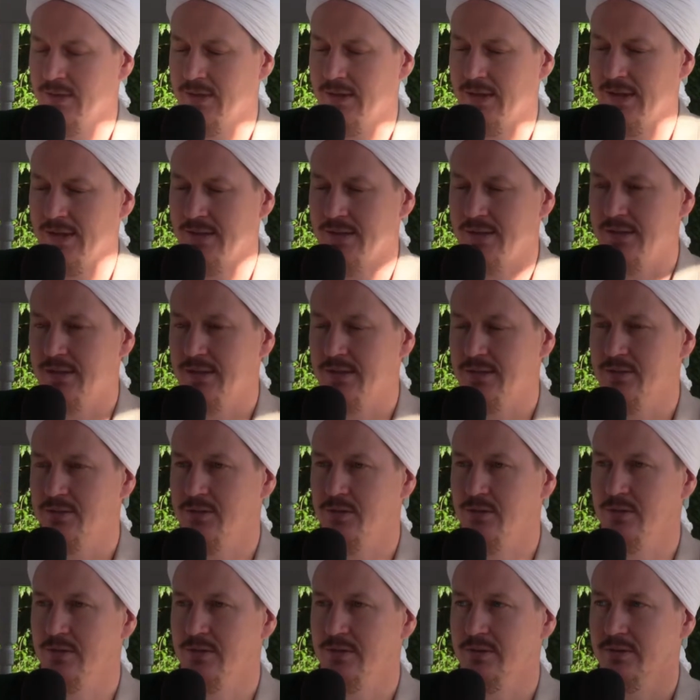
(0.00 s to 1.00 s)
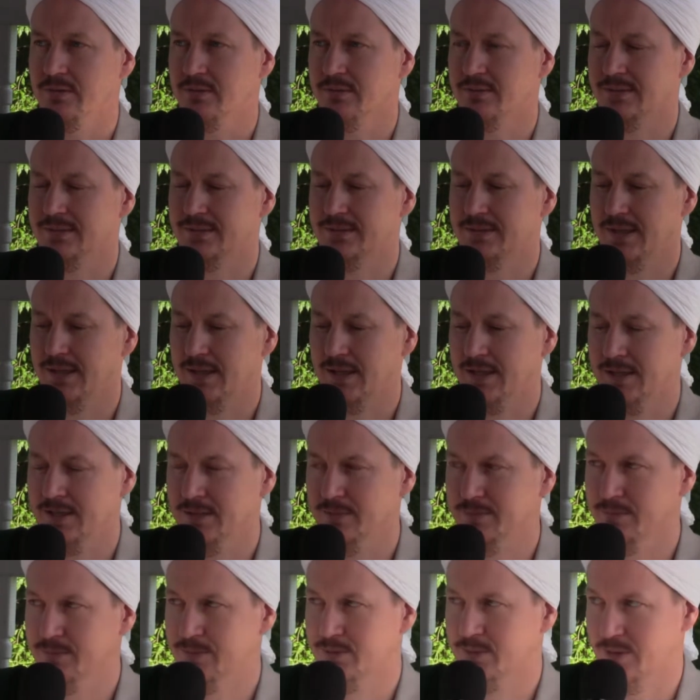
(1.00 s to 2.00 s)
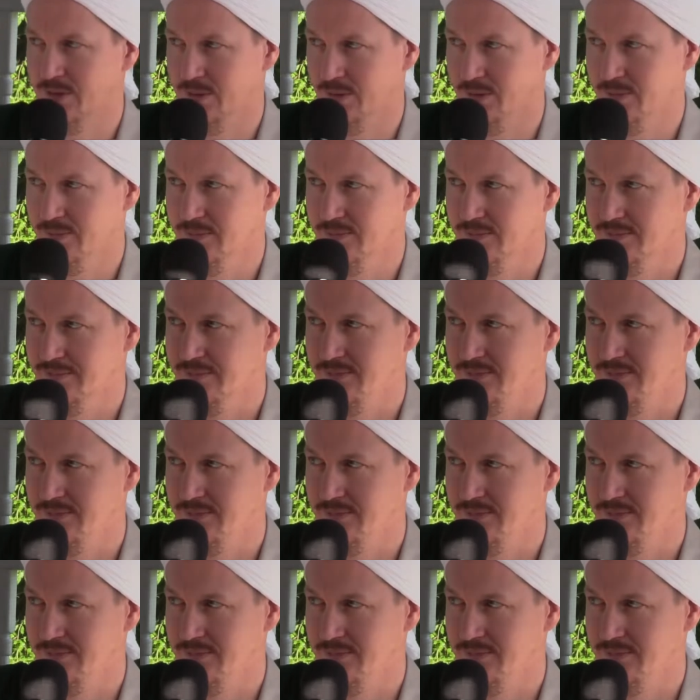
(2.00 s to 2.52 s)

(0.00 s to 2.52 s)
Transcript: And then at certain times, though,